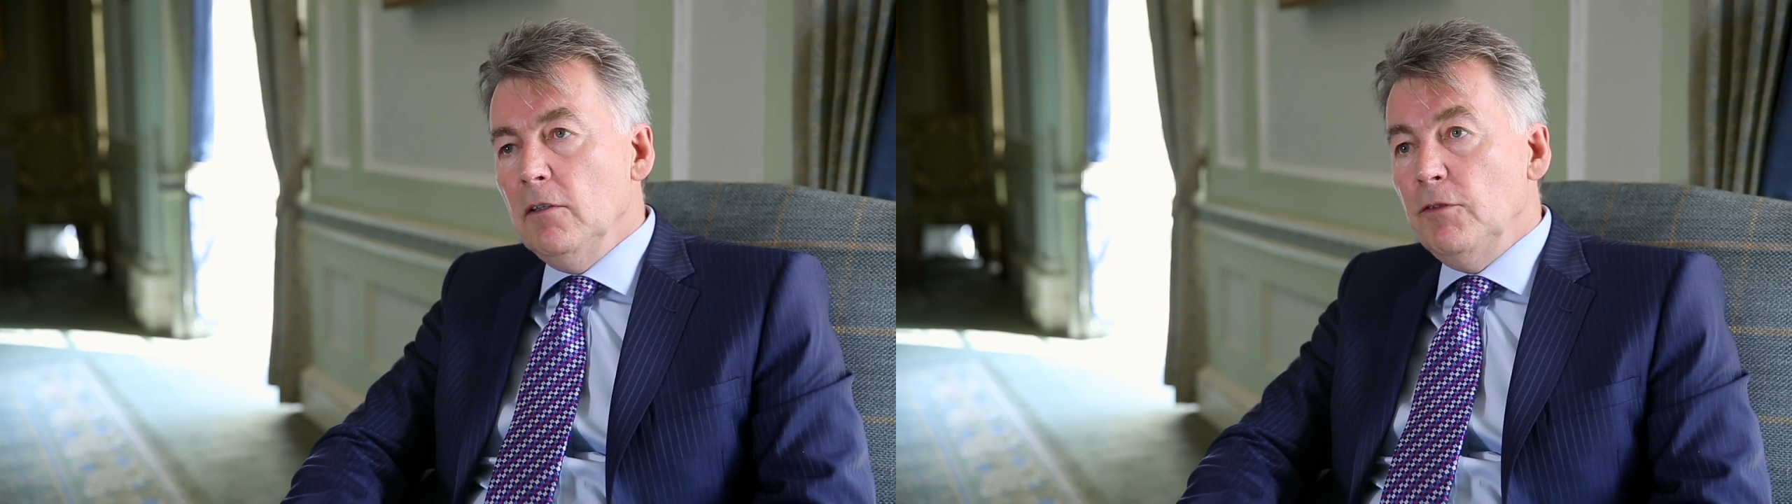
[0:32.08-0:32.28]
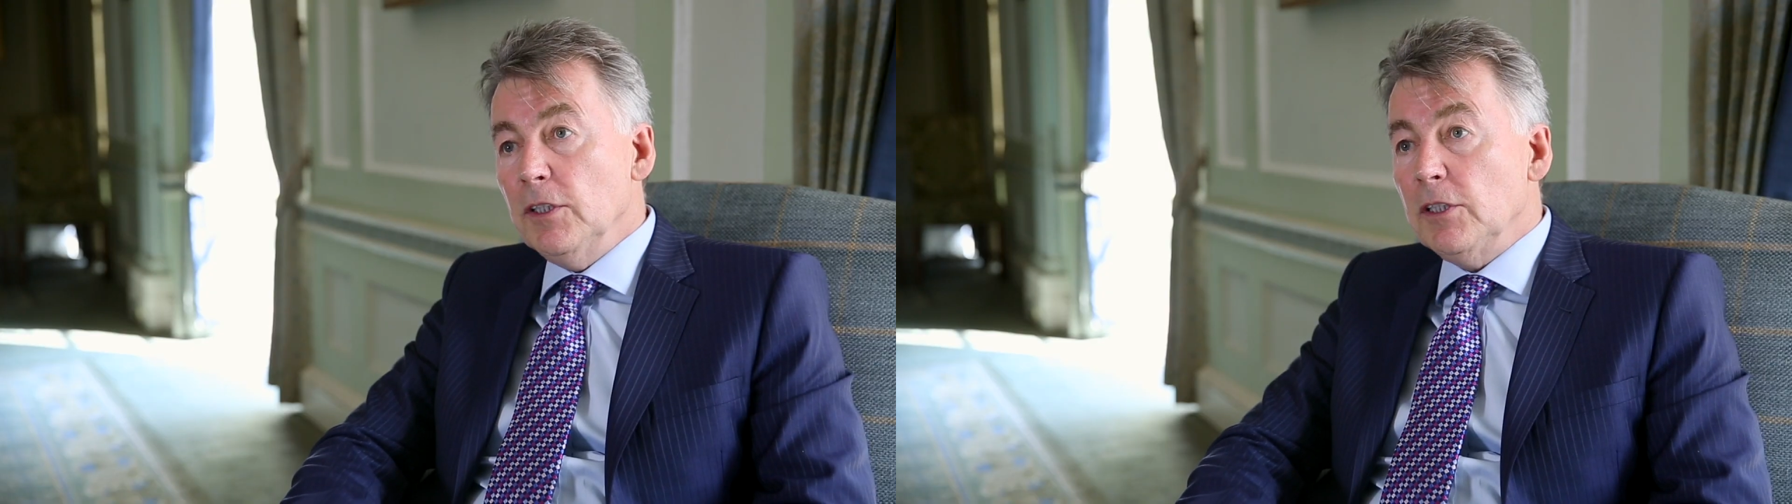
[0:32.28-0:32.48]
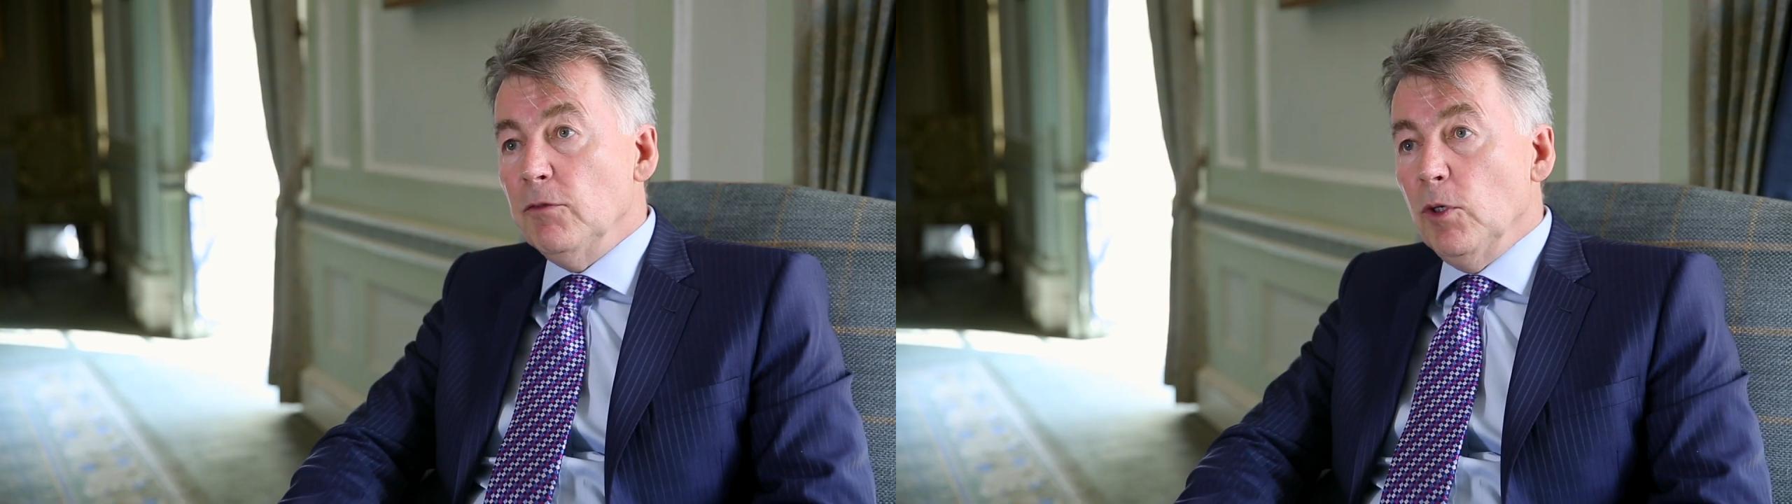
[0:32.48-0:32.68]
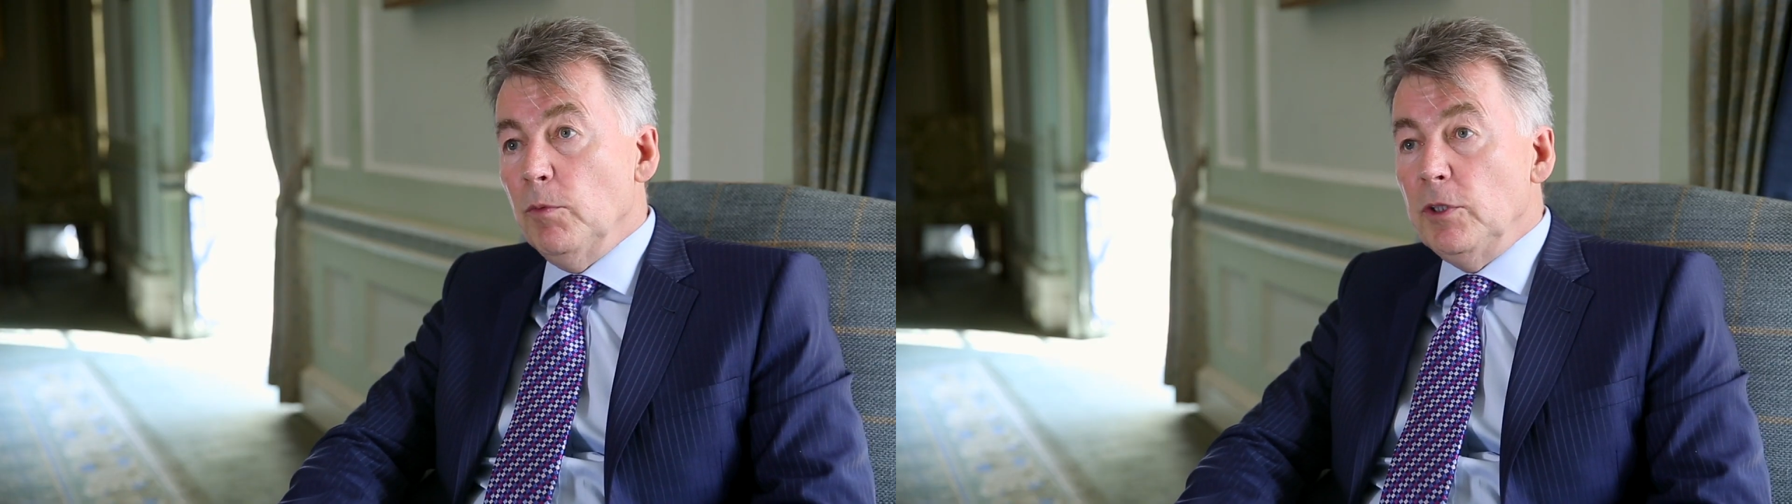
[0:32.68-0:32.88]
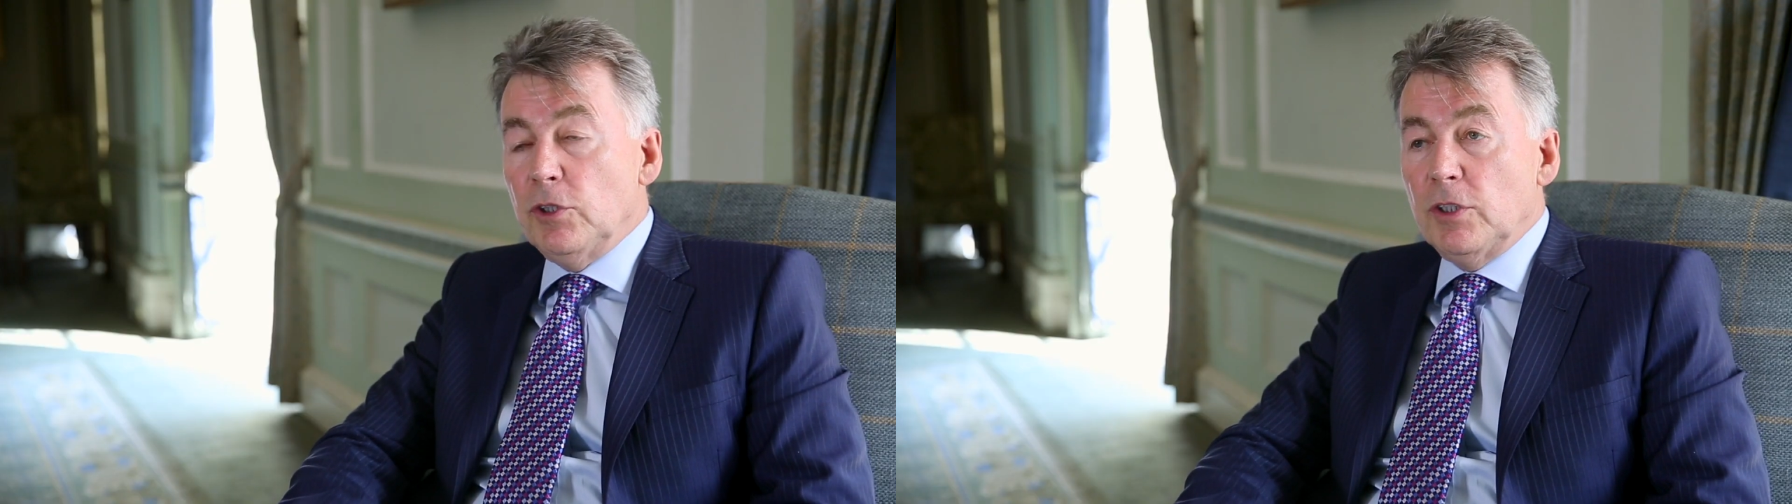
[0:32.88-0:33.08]
first of
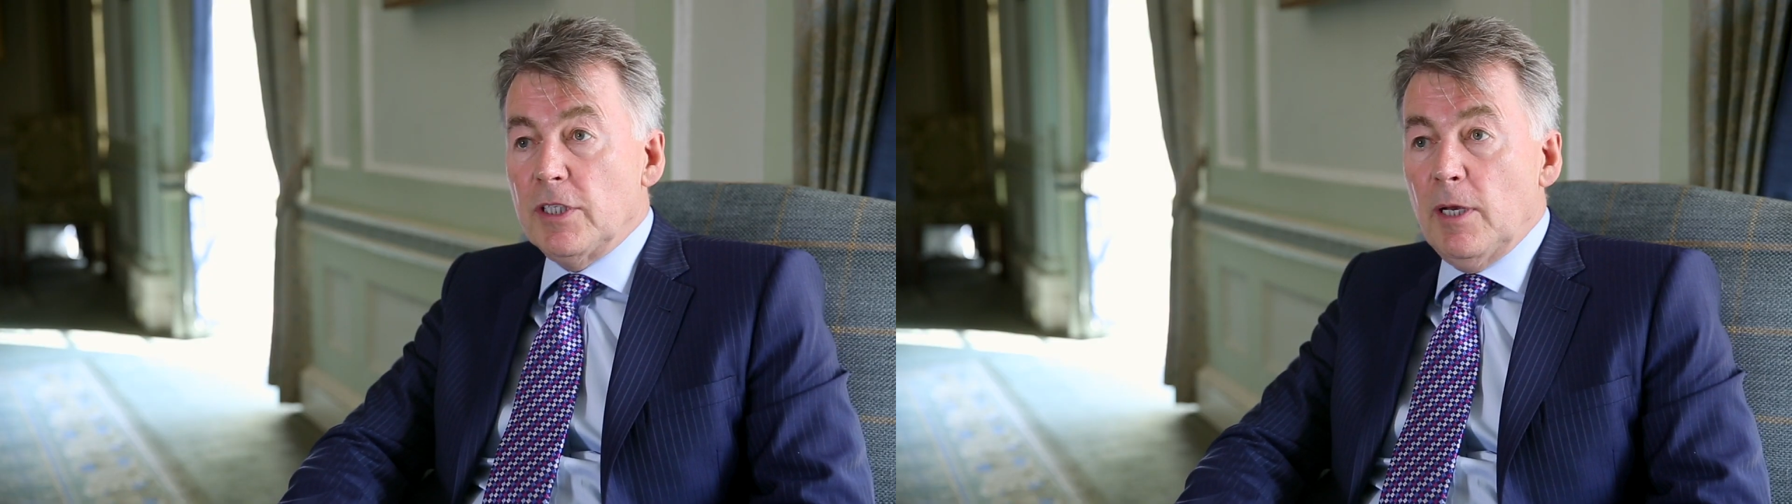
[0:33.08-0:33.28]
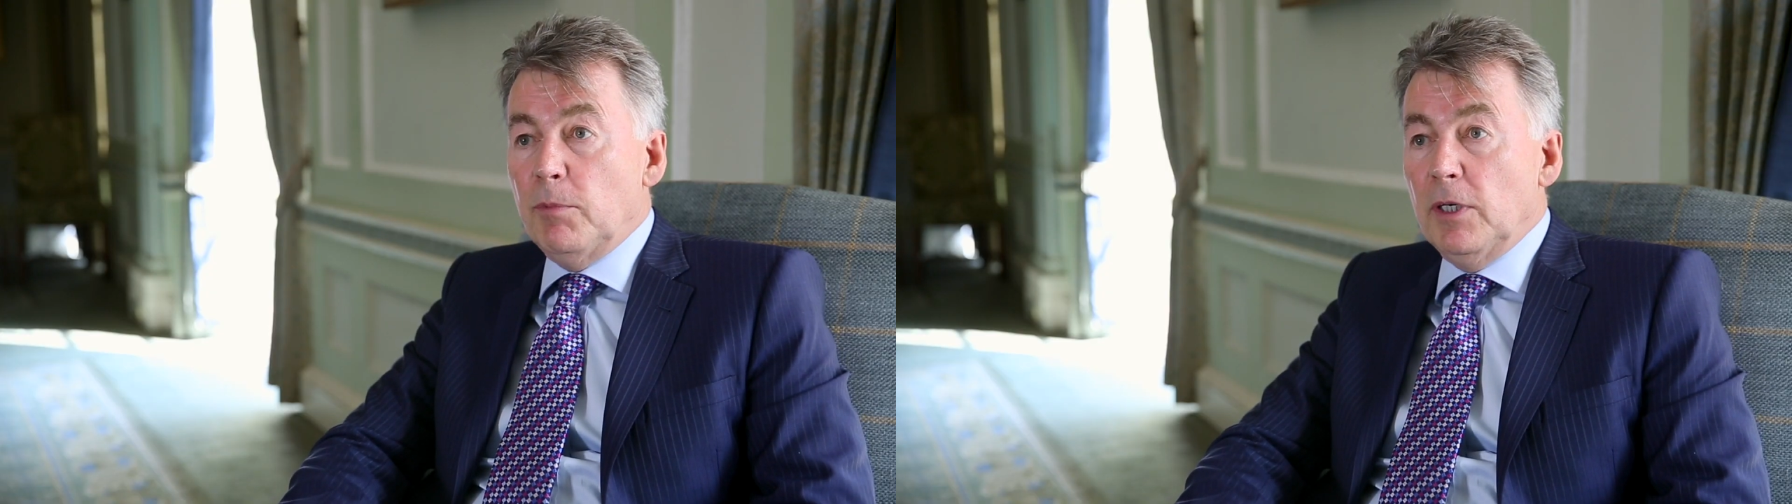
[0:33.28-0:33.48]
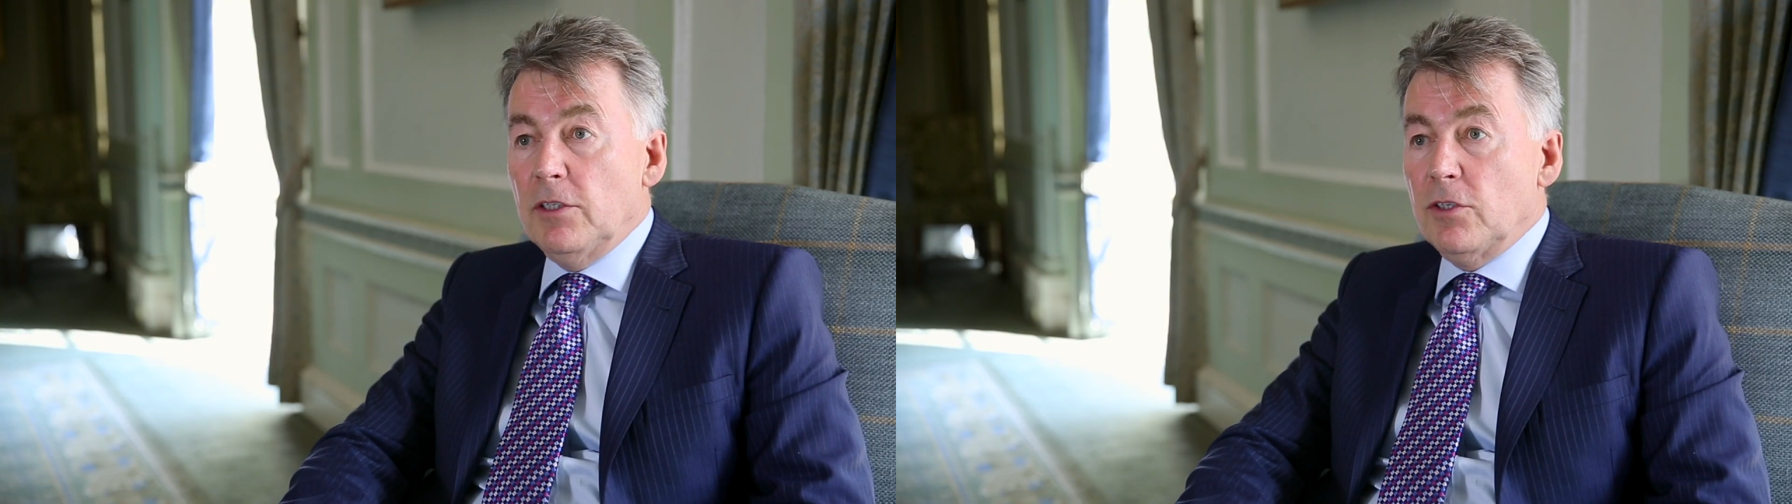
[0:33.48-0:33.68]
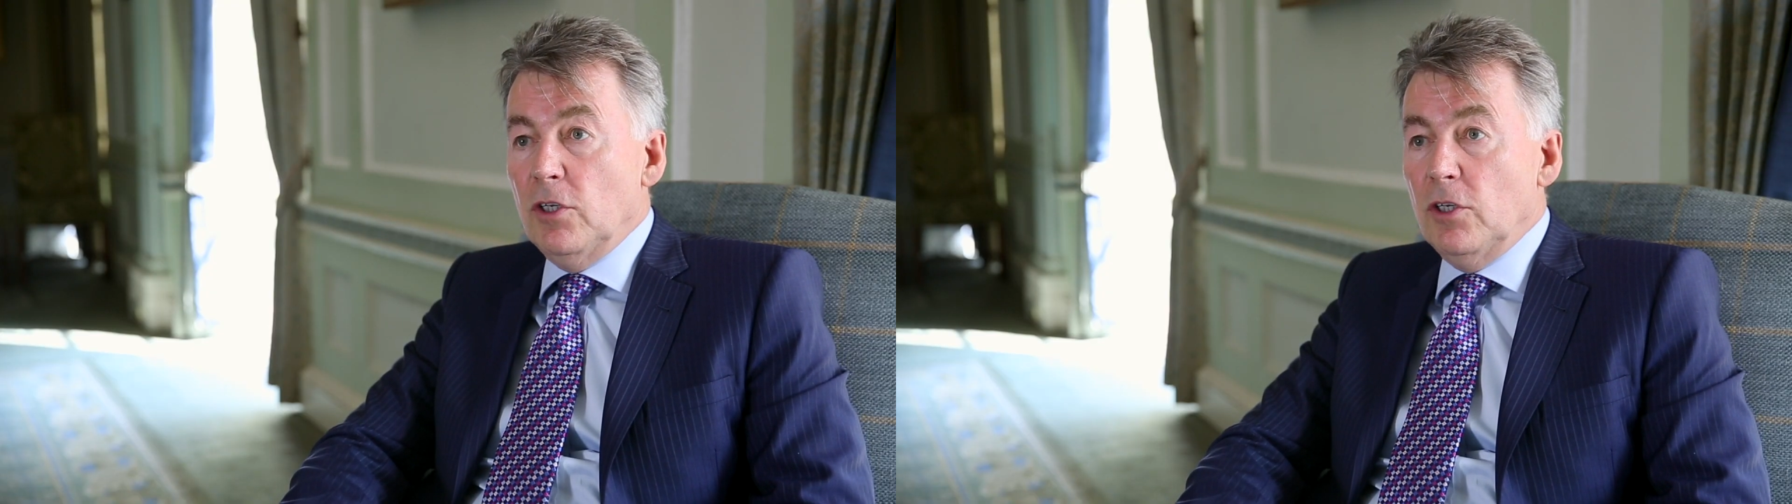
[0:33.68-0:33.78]
all, we used to separate